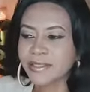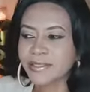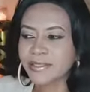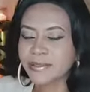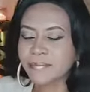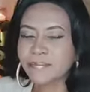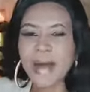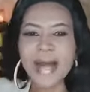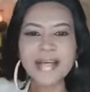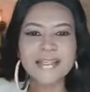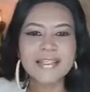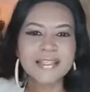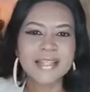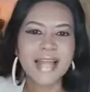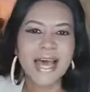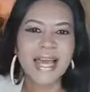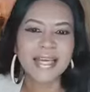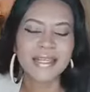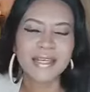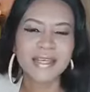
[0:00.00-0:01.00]

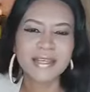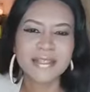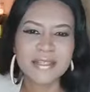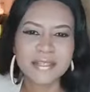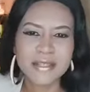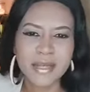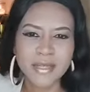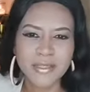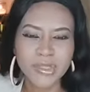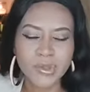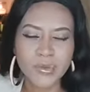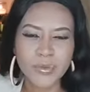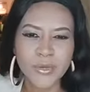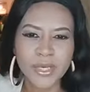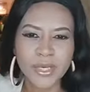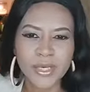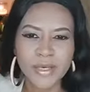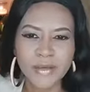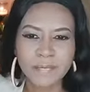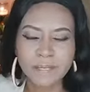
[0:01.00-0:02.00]
backsliding is not the
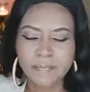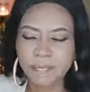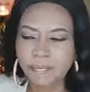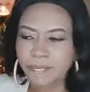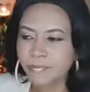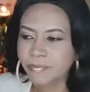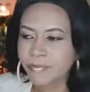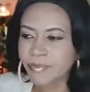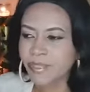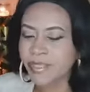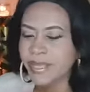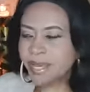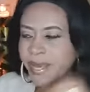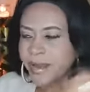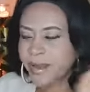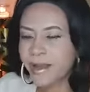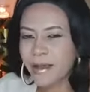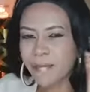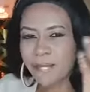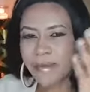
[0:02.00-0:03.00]
way. They
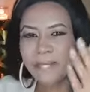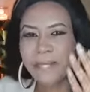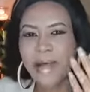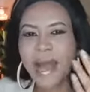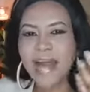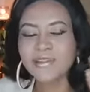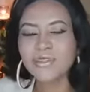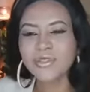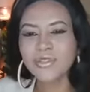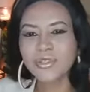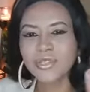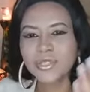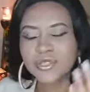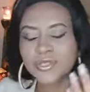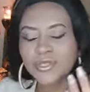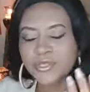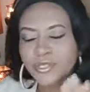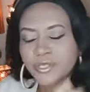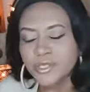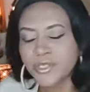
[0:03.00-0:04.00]
are coming back to
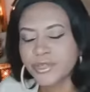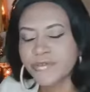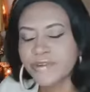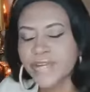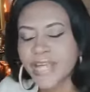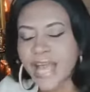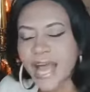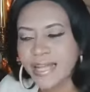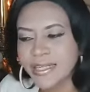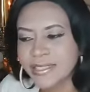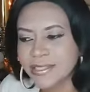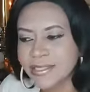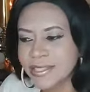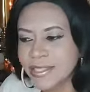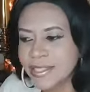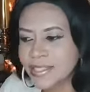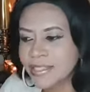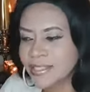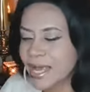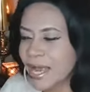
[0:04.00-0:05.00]
the, to the
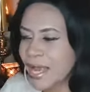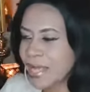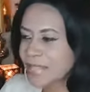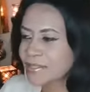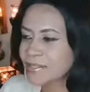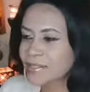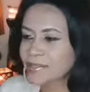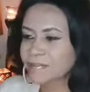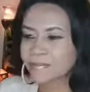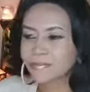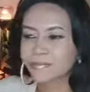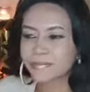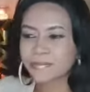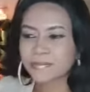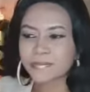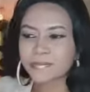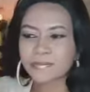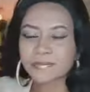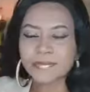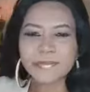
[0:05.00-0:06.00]
reality that
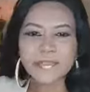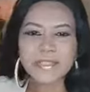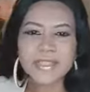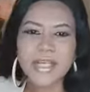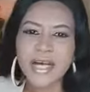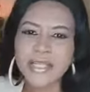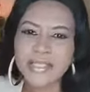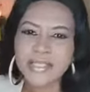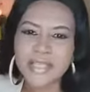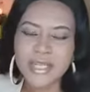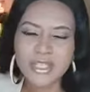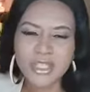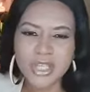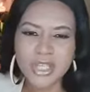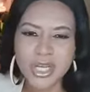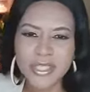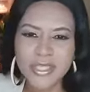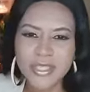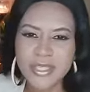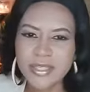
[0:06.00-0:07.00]
the
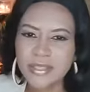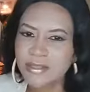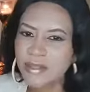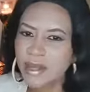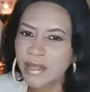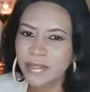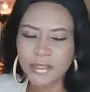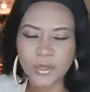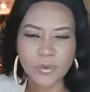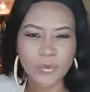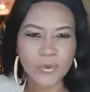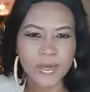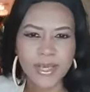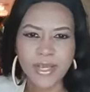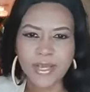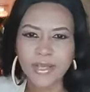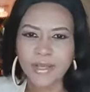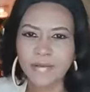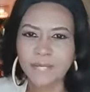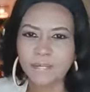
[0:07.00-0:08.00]
addictions is not the
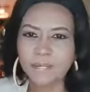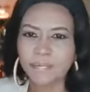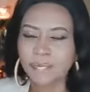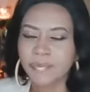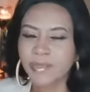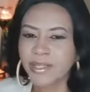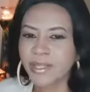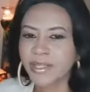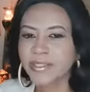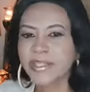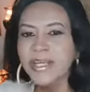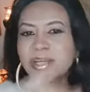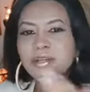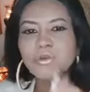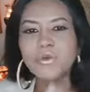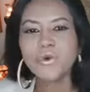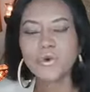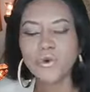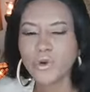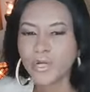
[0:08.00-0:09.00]
way. They
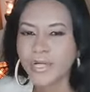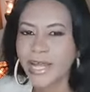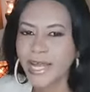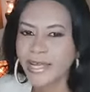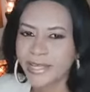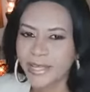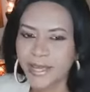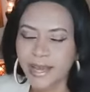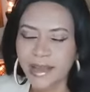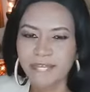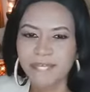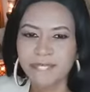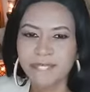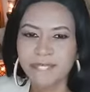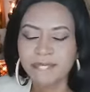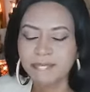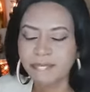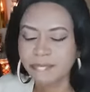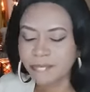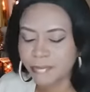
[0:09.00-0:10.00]
know that they have
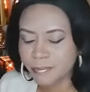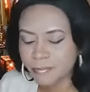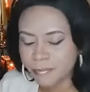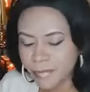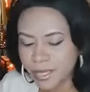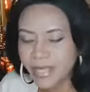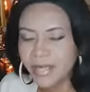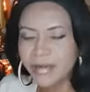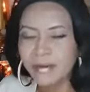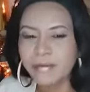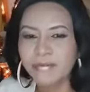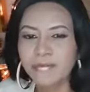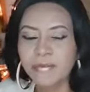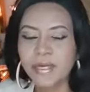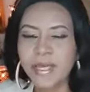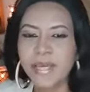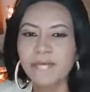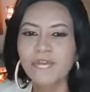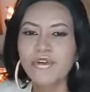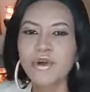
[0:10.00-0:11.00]
made a,
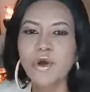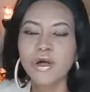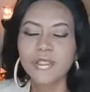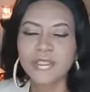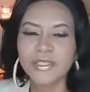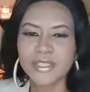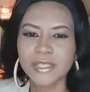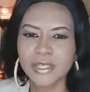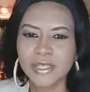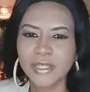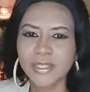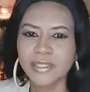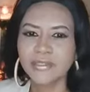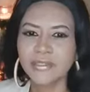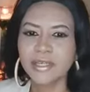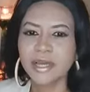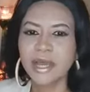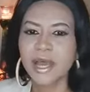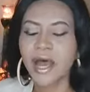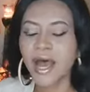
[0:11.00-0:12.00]
a wrong
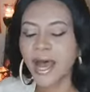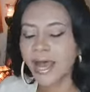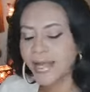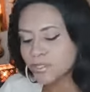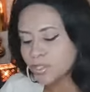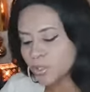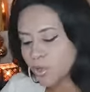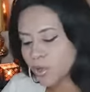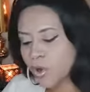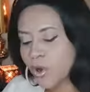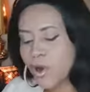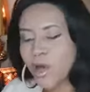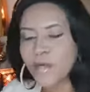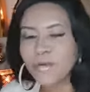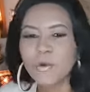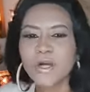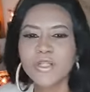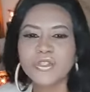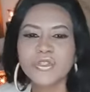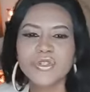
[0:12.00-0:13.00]
turn and so
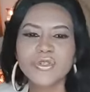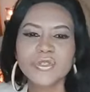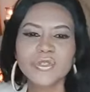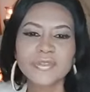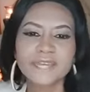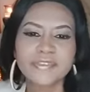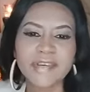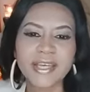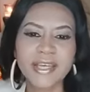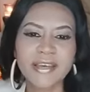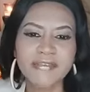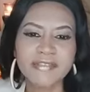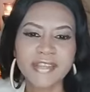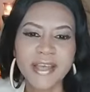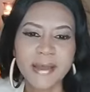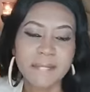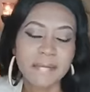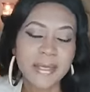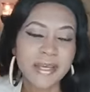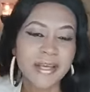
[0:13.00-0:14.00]
God wants you to forgive
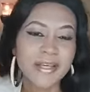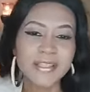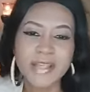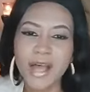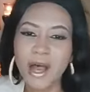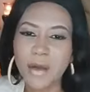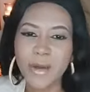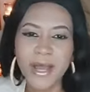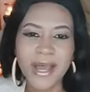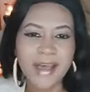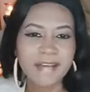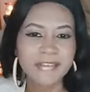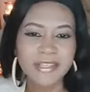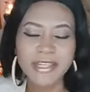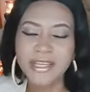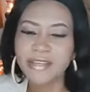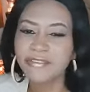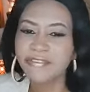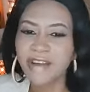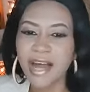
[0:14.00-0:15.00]
them because our
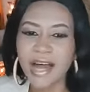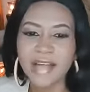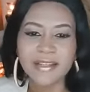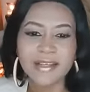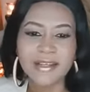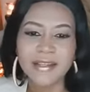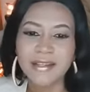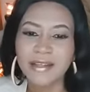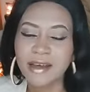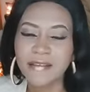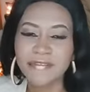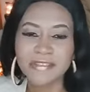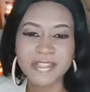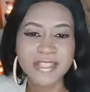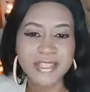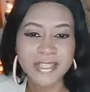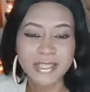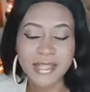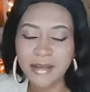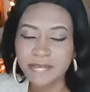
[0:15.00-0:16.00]
Heavenly Father
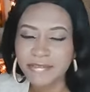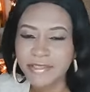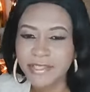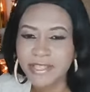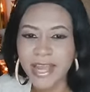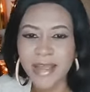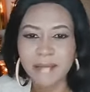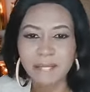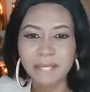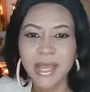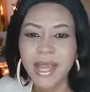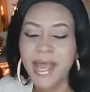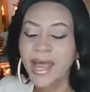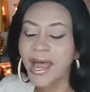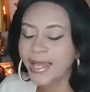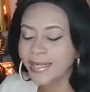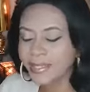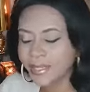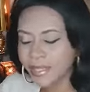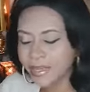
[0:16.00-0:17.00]
loves, loves them
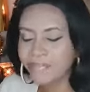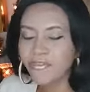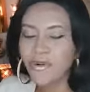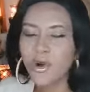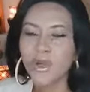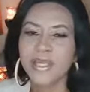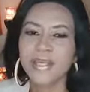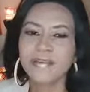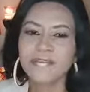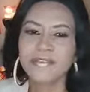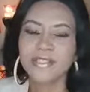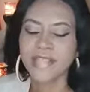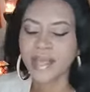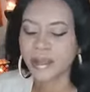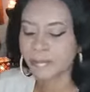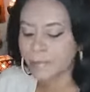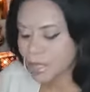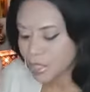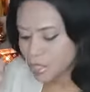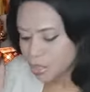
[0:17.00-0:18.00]
and He forgives
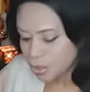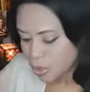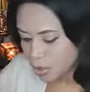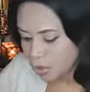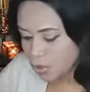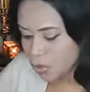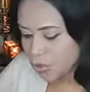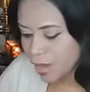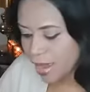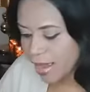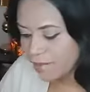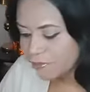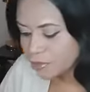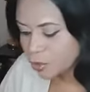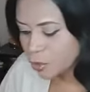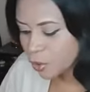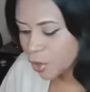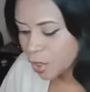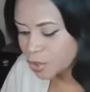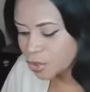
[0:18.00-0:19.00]
them. So you have
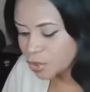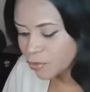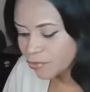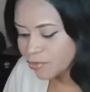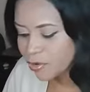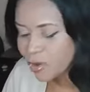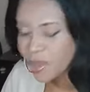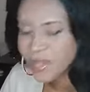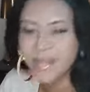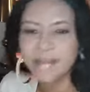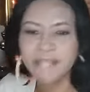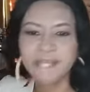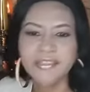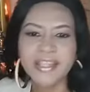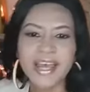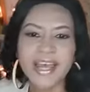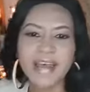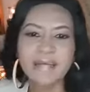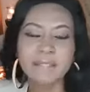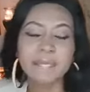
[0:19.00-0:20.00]
to also forgive
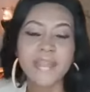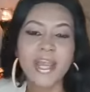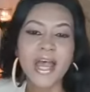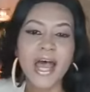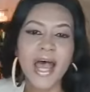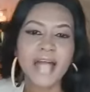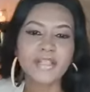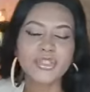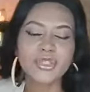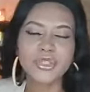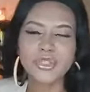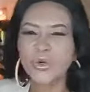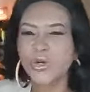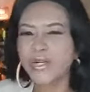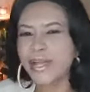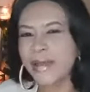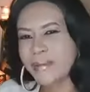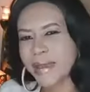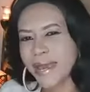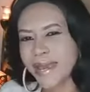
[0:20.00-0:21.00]
them and
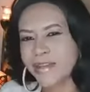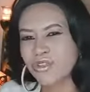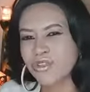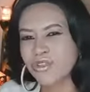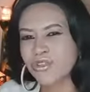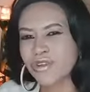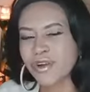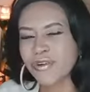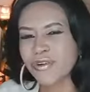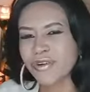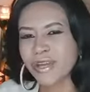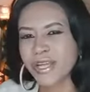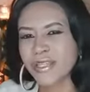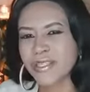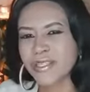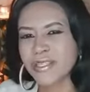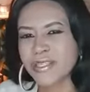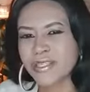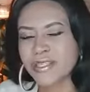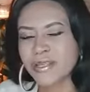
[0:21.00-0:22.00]
show them extra
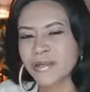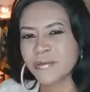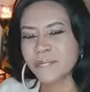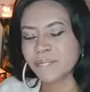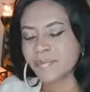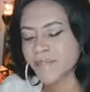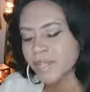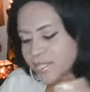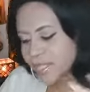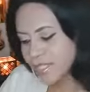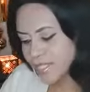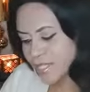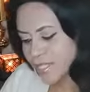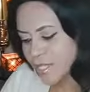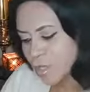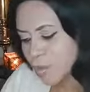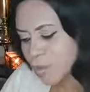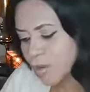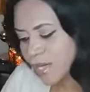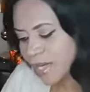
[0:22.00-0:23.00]
grace. This is
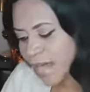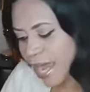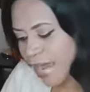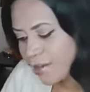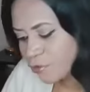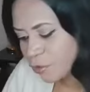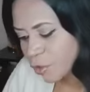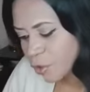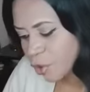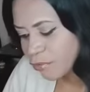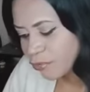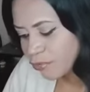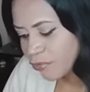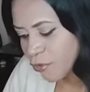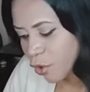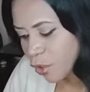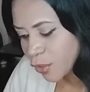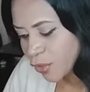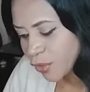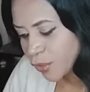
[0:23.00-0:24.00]
the word I wrote
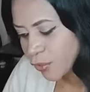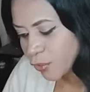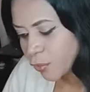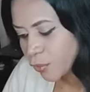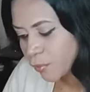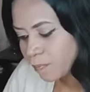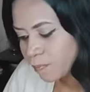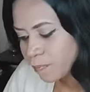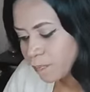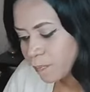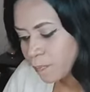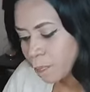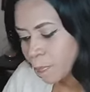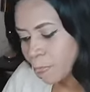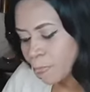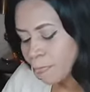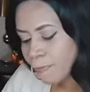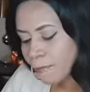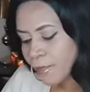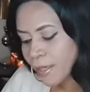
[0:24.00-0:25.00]
for you
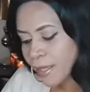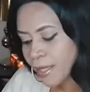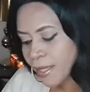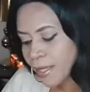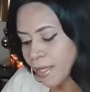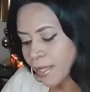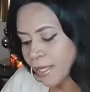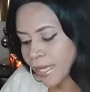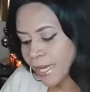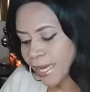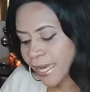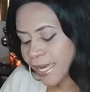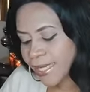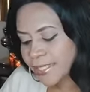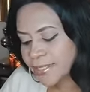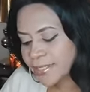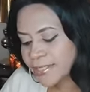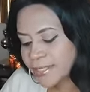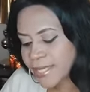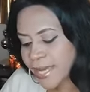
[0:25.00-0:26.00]

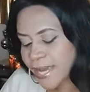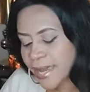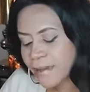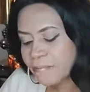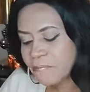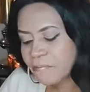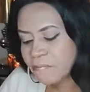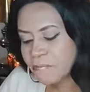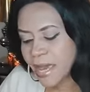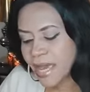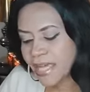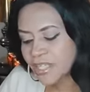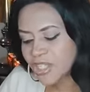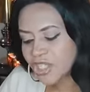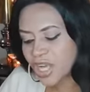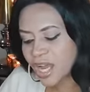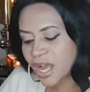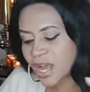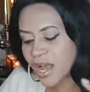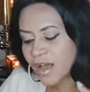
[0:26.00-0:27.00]
a, a
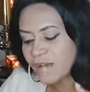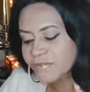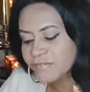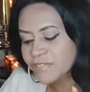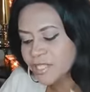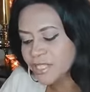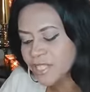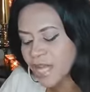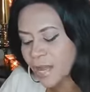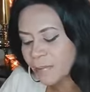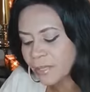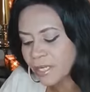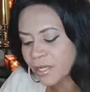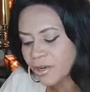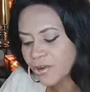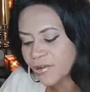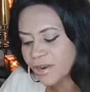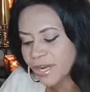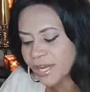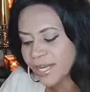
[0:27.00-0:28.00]
measure of double
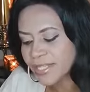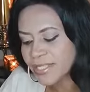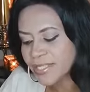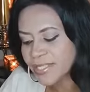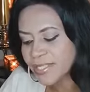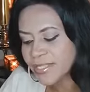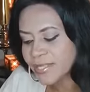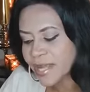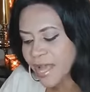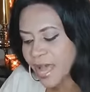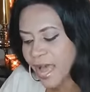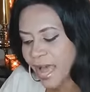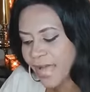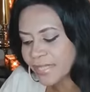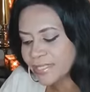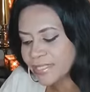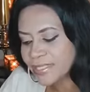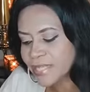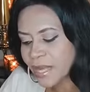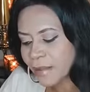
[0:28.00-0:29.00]
grace
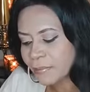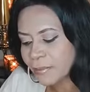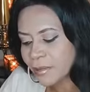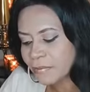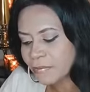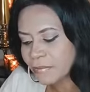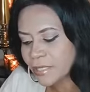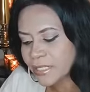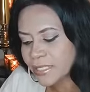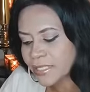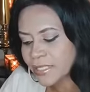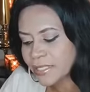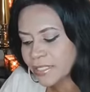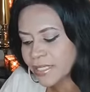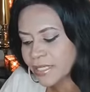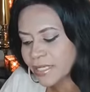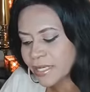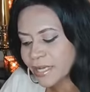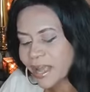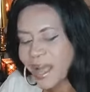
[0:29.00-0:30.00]
and double
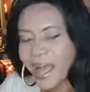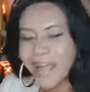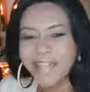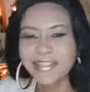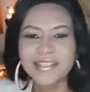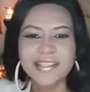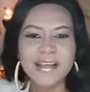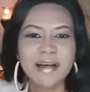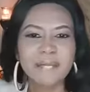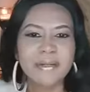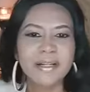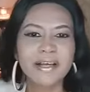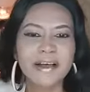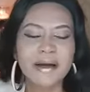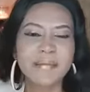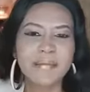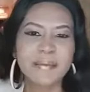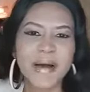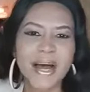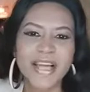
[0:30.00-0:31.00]
mercy and double
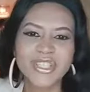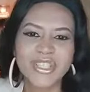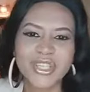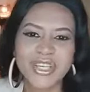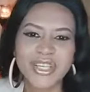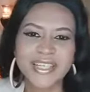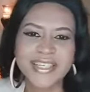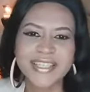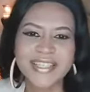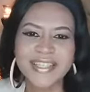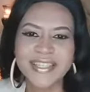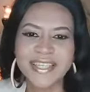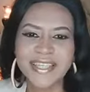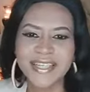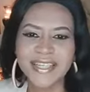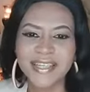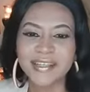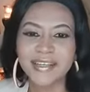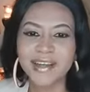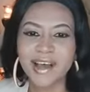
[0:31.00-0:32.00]
compassion is
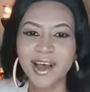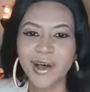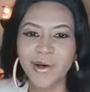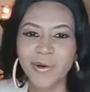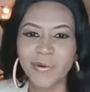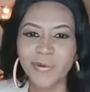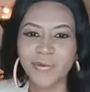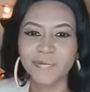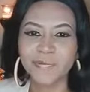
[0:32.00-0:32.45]
needed now.